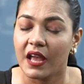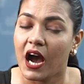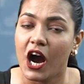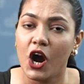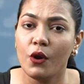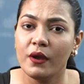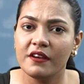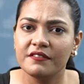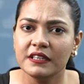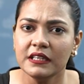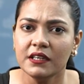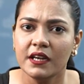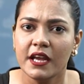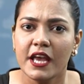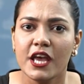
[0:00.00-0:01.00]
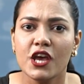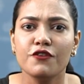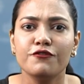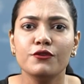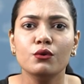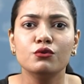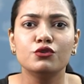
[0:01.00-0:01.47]
However,
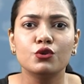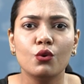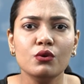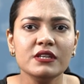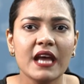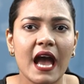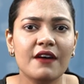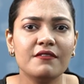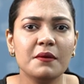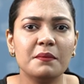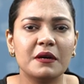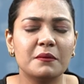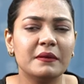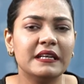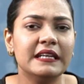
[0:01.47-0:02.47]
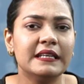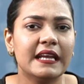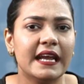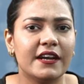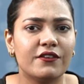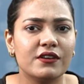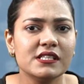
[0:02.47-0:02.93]
if you don't have a
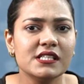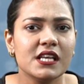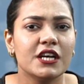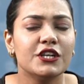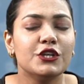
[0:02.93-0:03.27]
permanent address